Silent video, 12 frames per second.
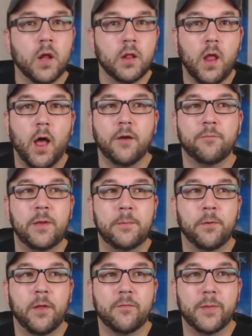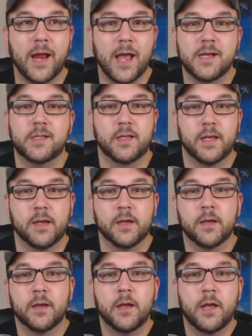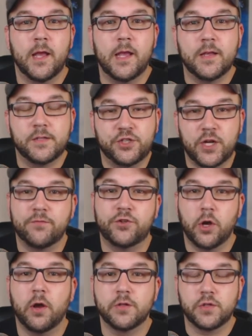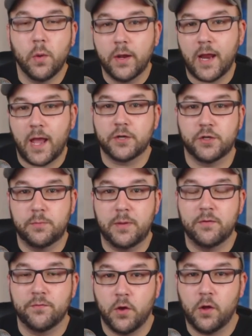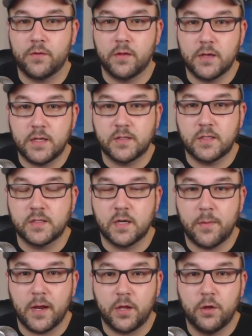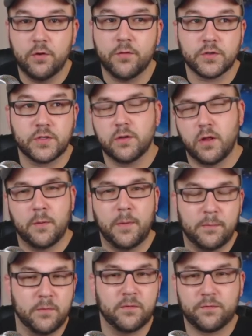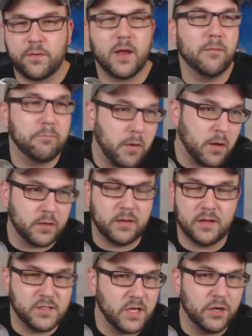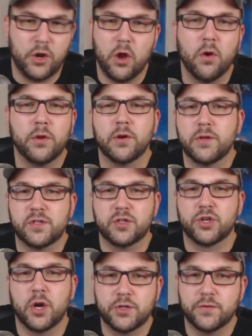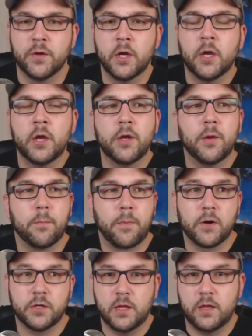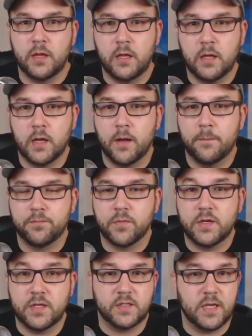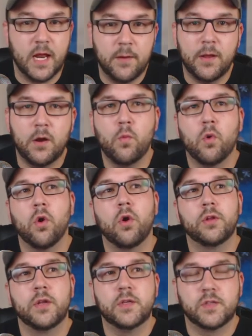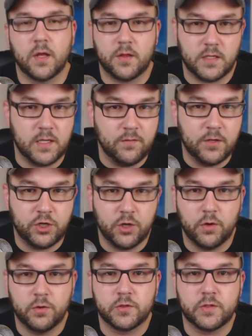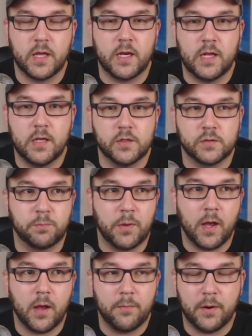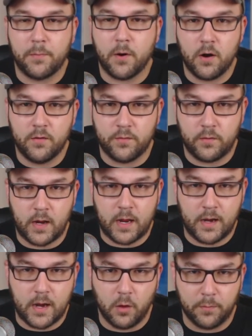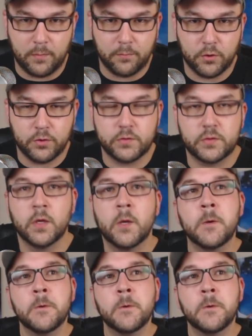a lot of people have been asking, is Jeff Johns going to actually be involved in the DC cinematic universe? And a lot of people have kind of balked at that, saying, no, he's in charge of, partly the DC animated world, and he's got the TV shows that he's been a part of and helping produce.